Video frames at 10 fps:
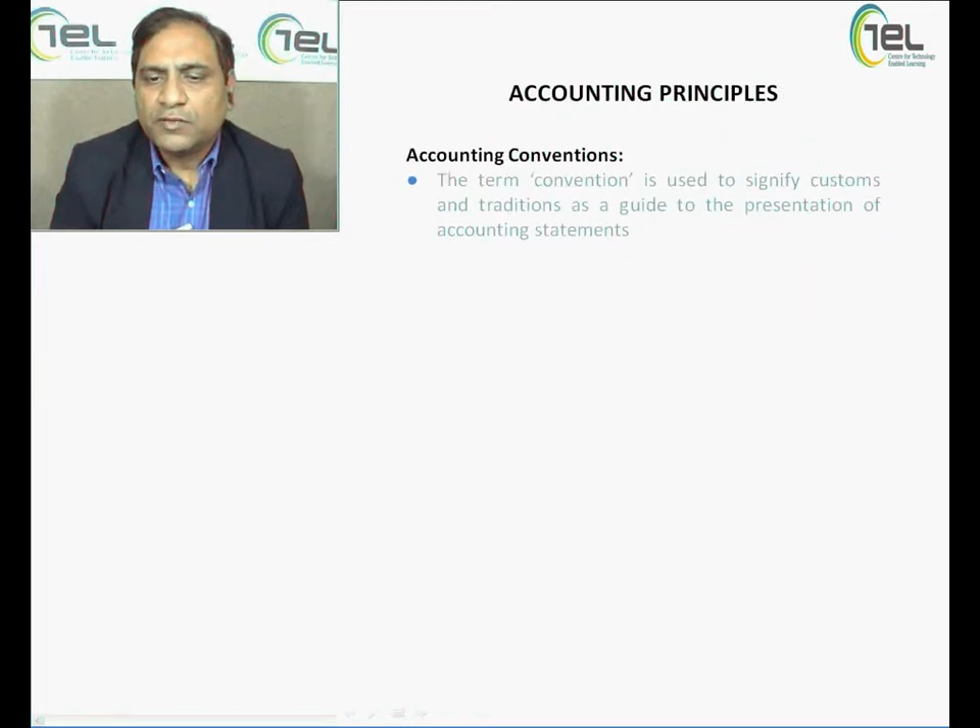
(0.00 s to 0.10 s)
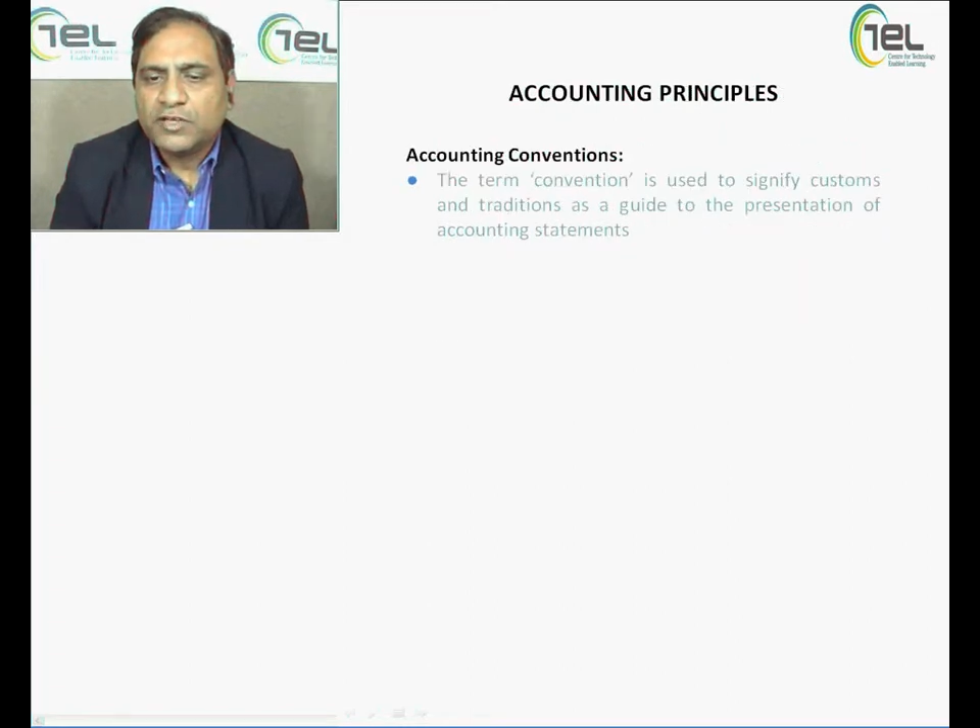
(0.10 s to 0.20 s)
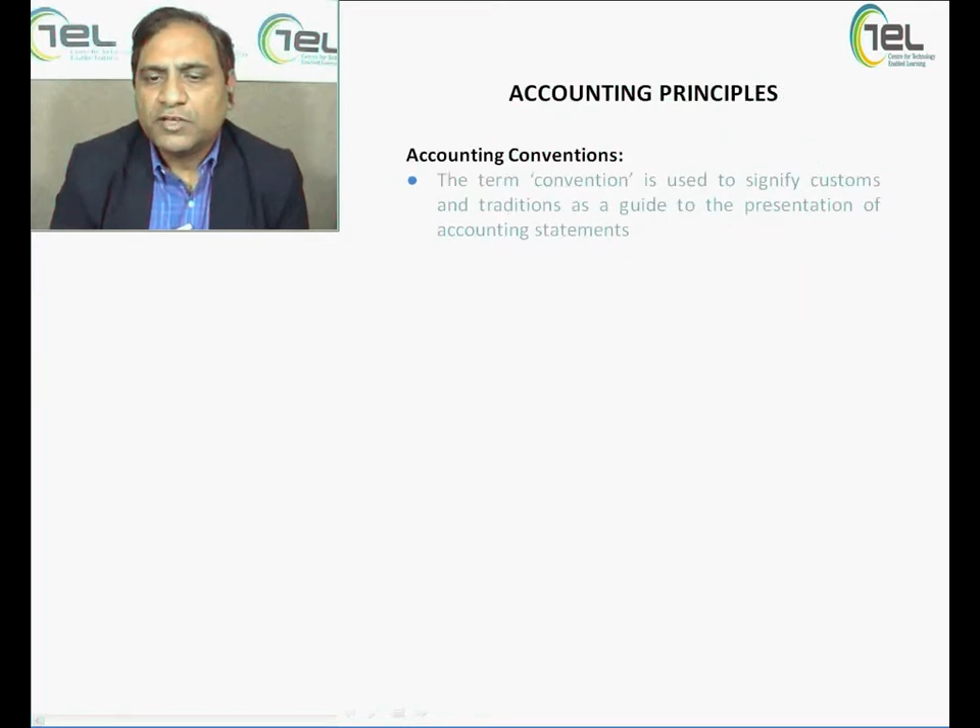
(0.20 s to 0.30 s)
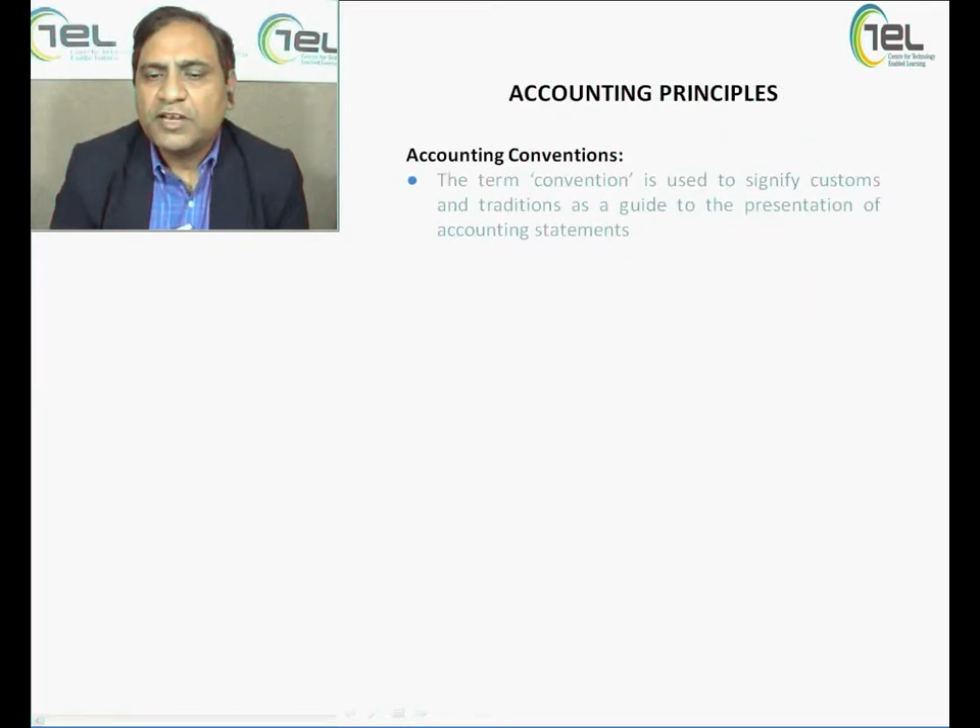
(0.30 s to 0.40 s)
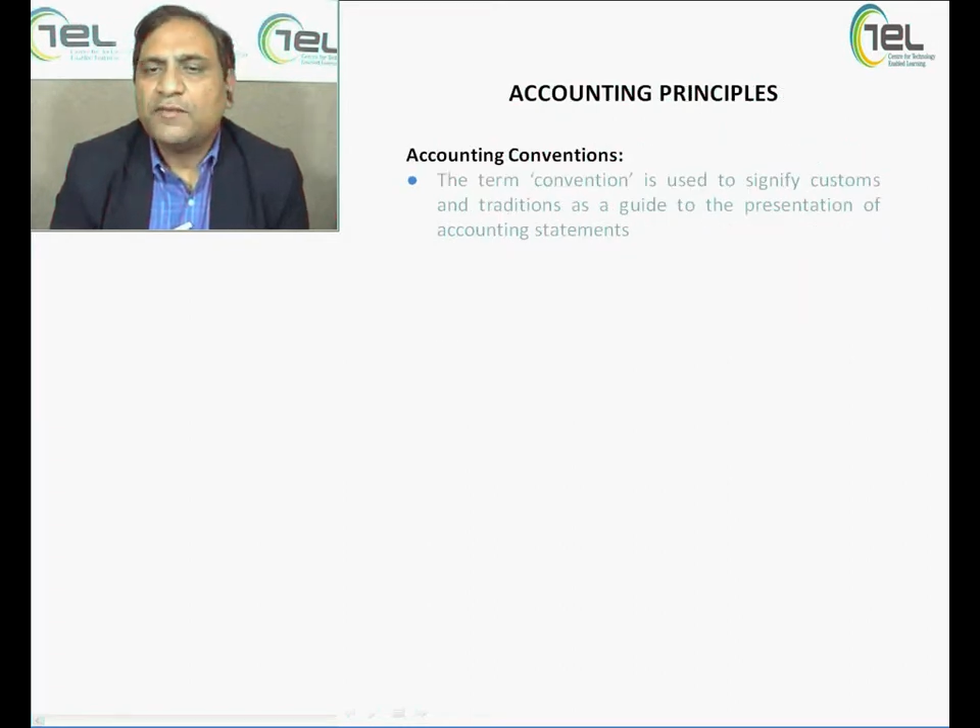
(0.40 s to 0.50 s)

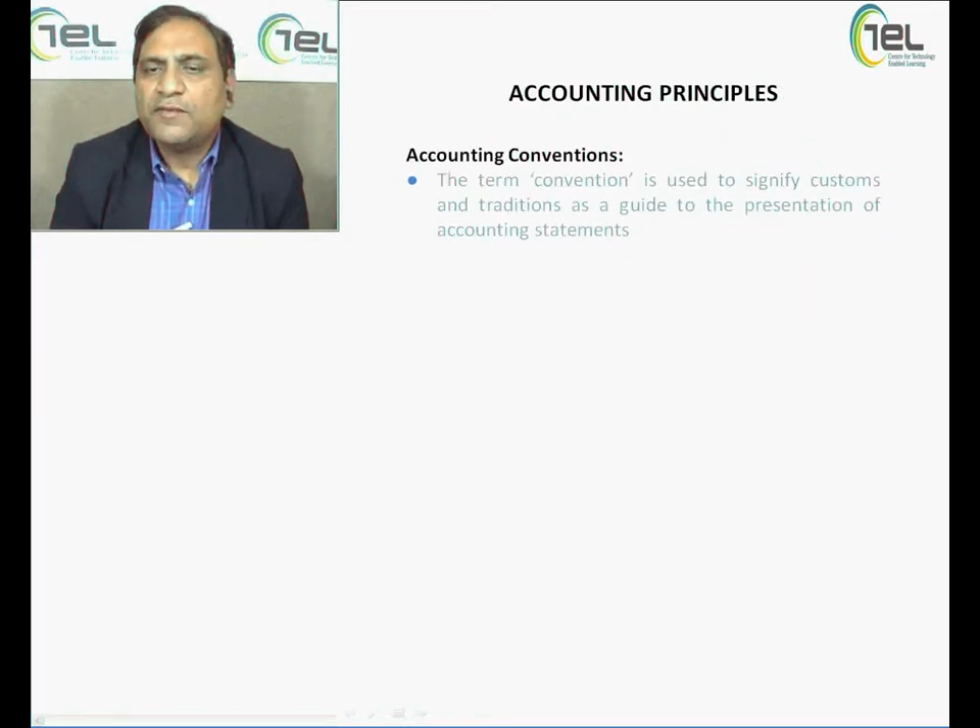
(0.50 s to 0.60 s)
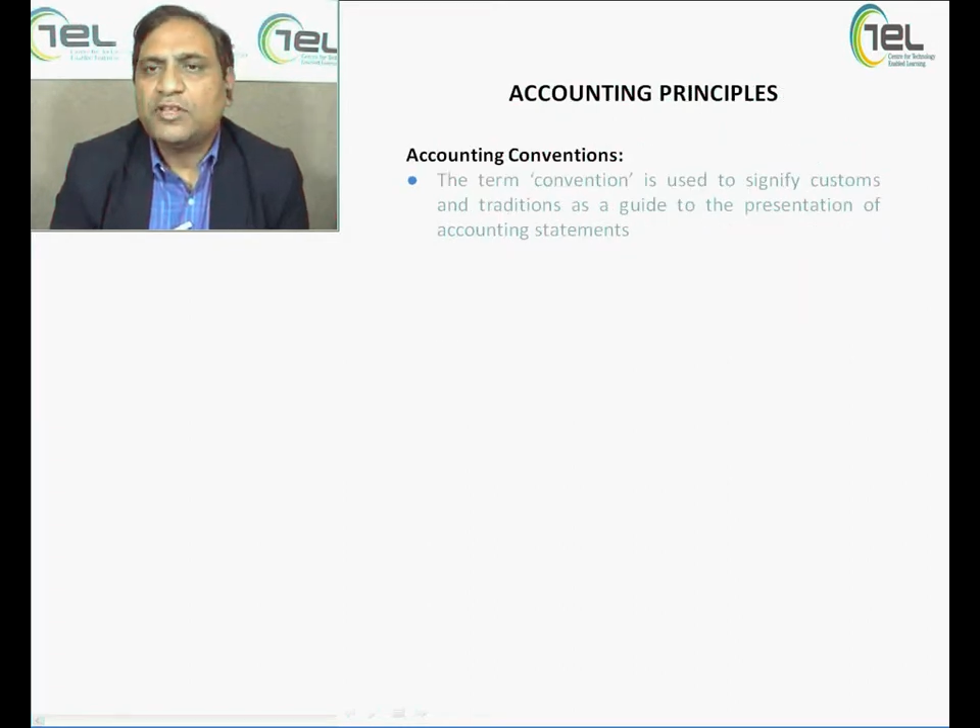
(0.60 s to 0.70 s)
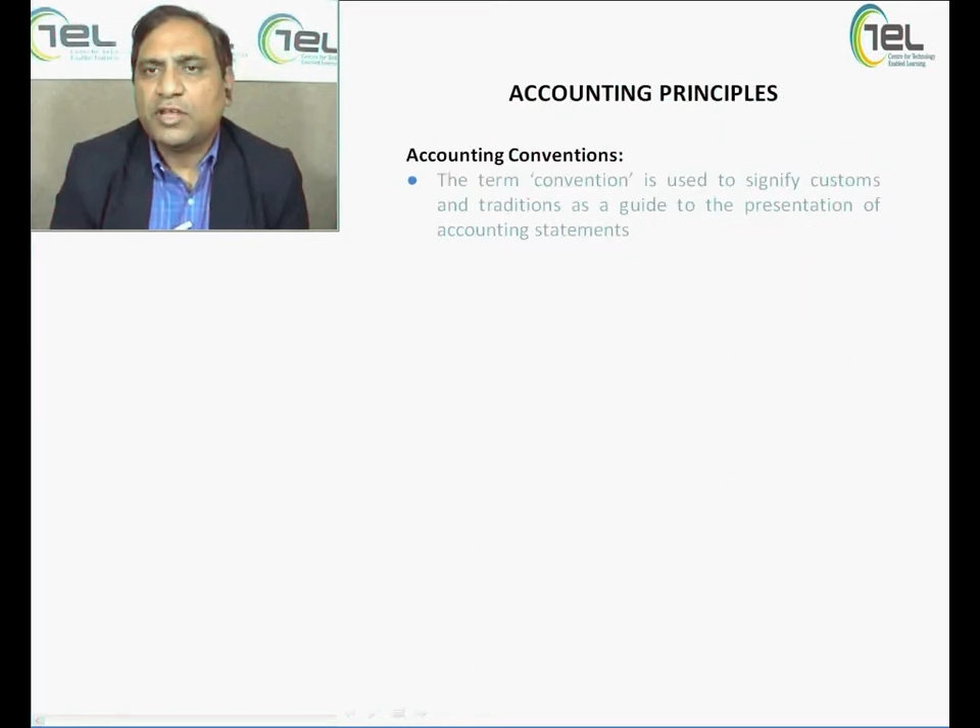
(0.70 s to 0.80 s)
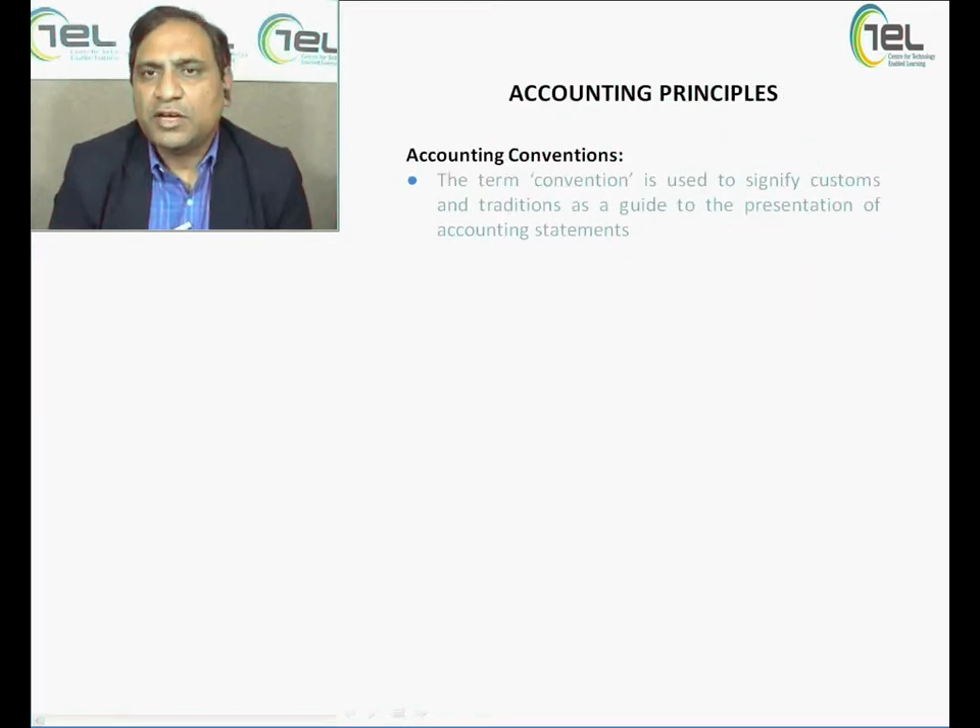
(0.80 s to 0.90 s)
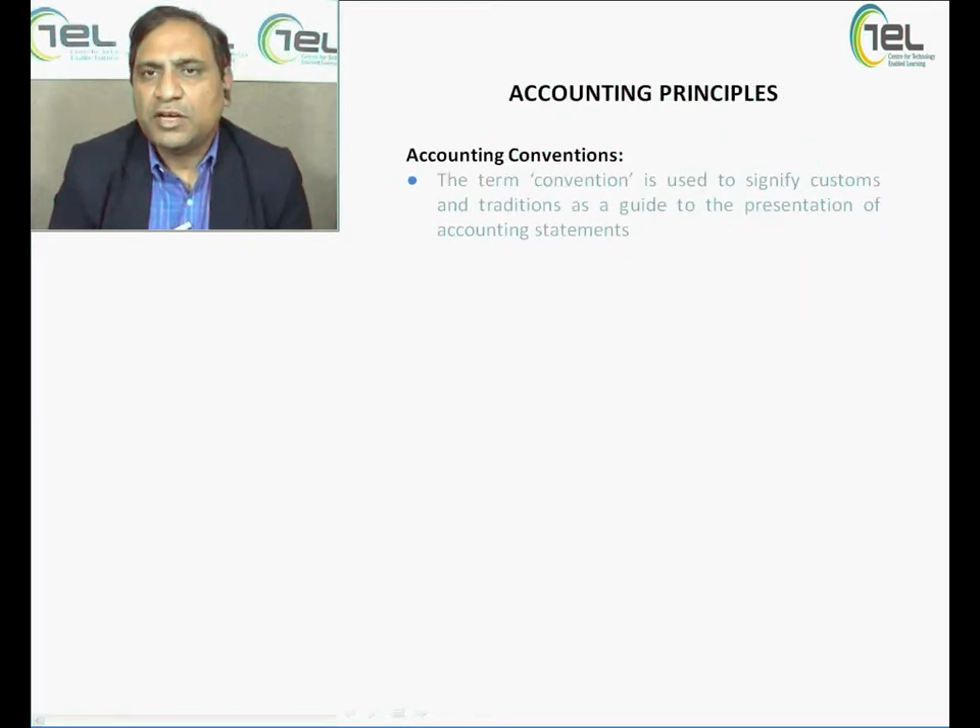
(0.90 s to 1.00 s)

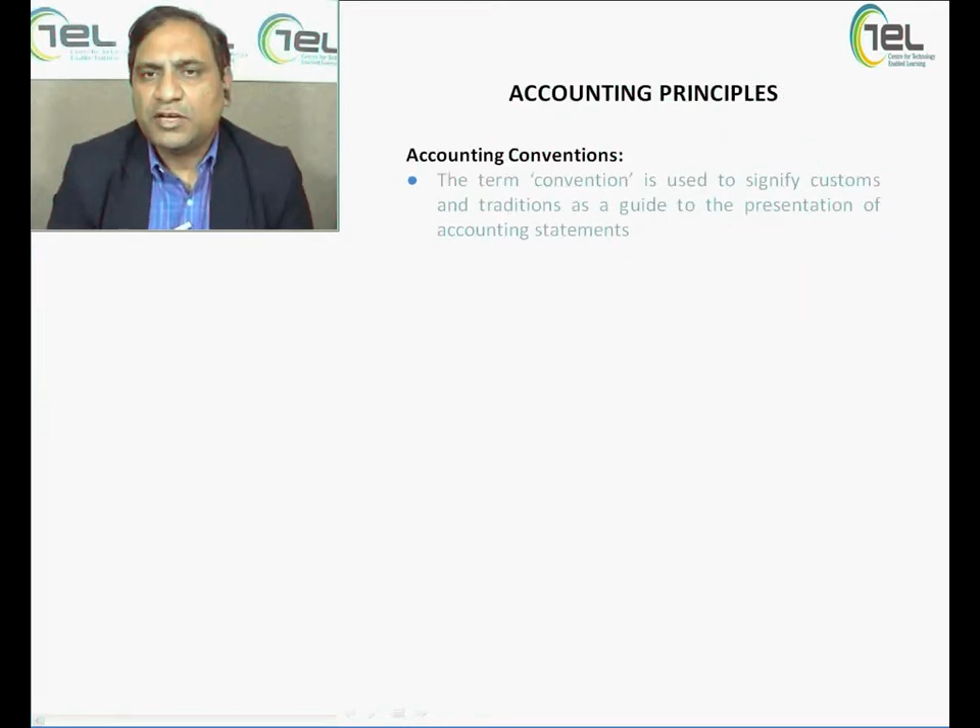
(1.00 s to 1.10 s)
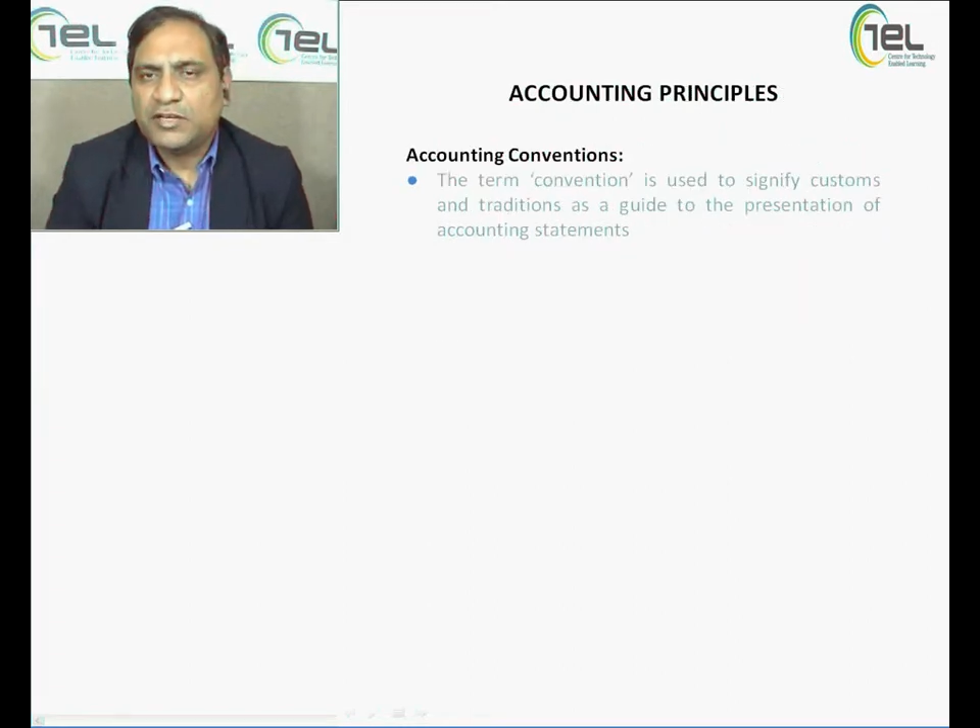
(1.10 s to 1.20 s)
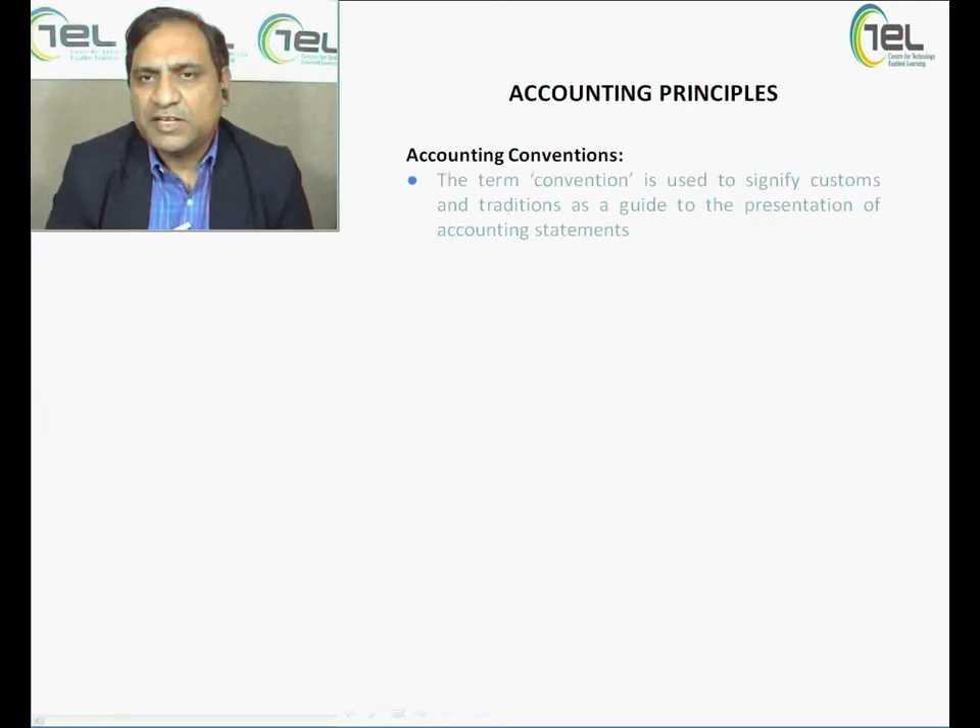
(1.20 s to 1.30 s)
it